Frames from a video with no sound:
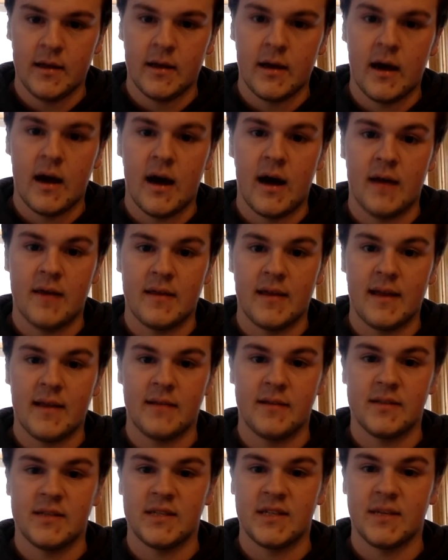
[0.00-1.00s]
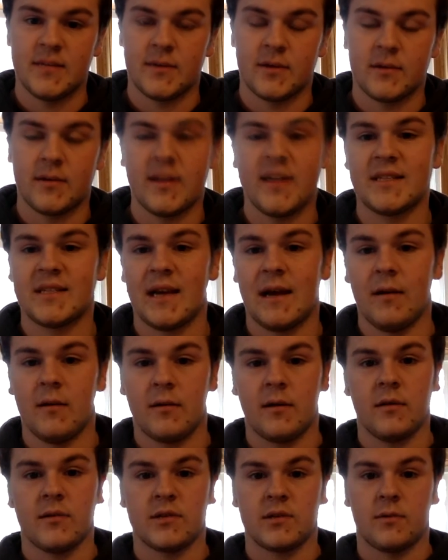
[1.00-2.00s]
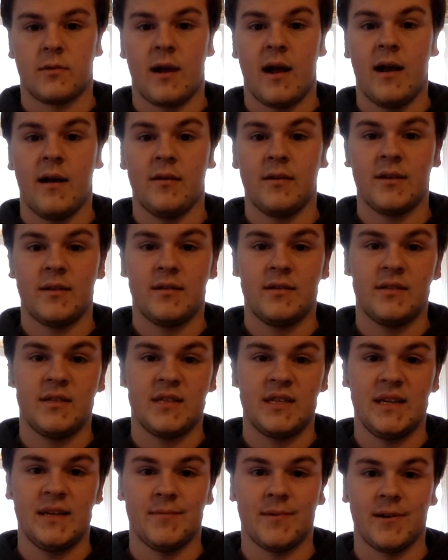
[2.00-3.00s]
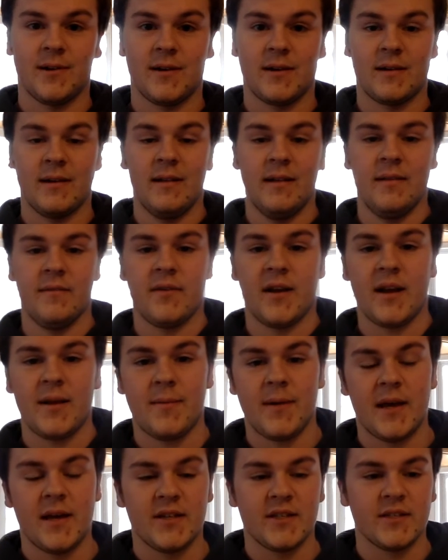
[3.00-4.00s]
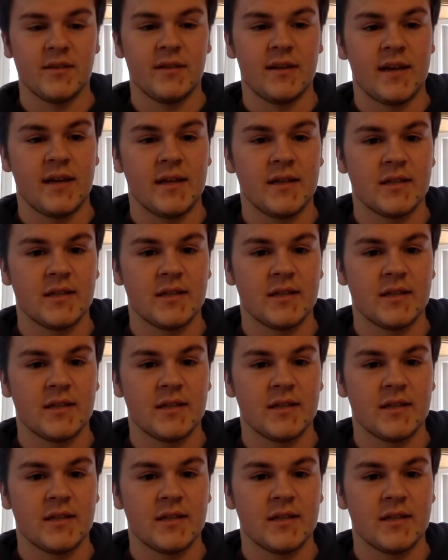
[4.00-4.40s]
Uh, then Seabrook lays out, goes around Seabrook very patiently,